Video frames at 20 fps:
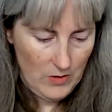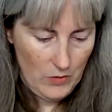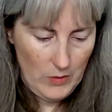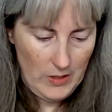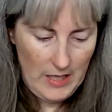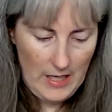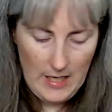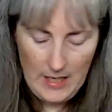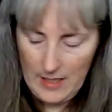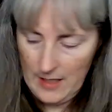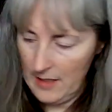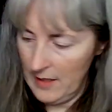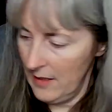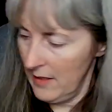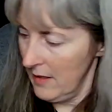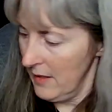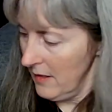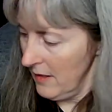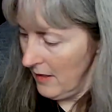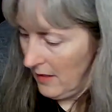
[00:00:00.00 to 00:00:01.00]
Okay,
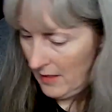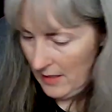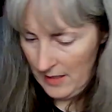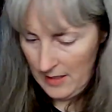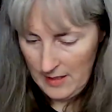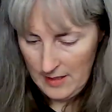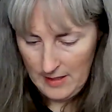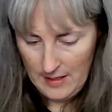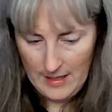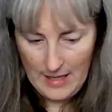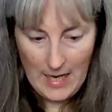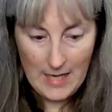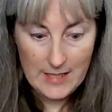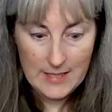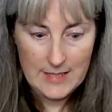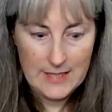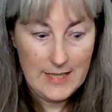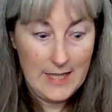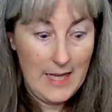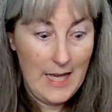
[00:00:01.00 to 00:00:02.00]

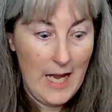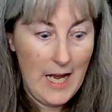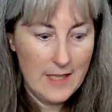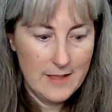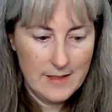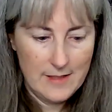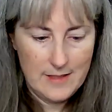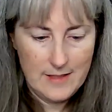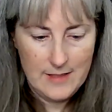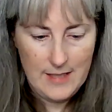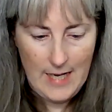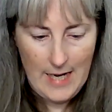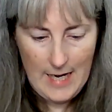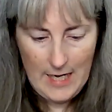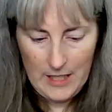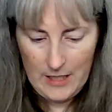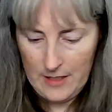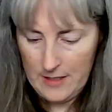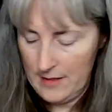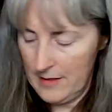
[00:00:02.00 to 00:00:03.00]
that is that
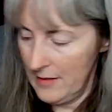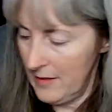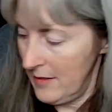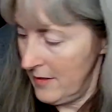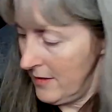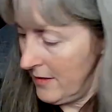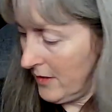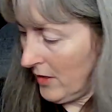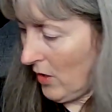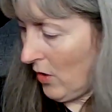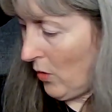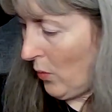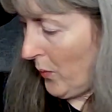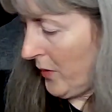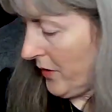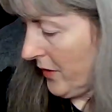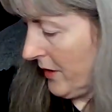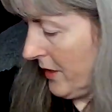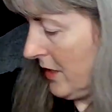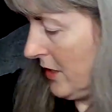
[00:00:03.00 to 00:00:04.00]
stack. So
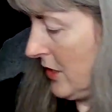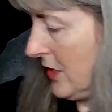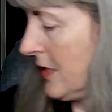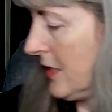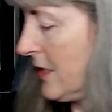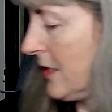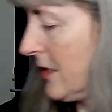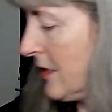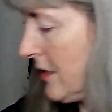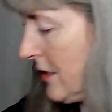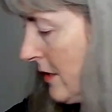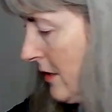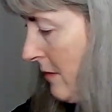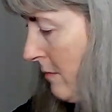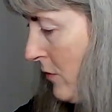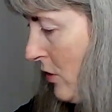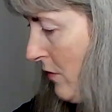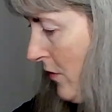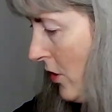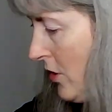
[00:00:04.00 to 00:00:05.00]
we're gonna
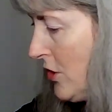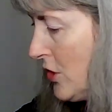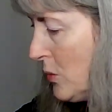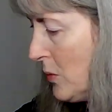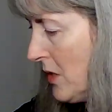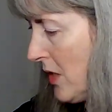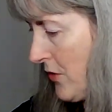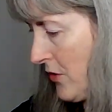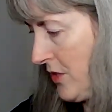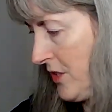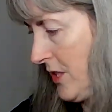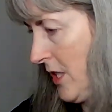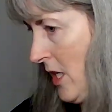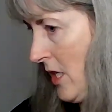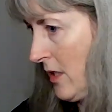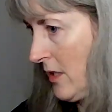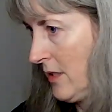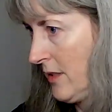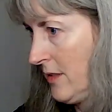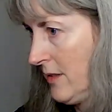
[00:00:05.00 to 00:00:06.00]
just move on to another
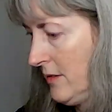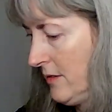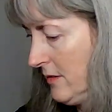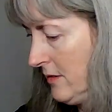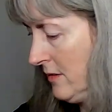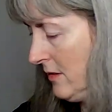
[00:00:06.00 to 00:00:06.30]
stack.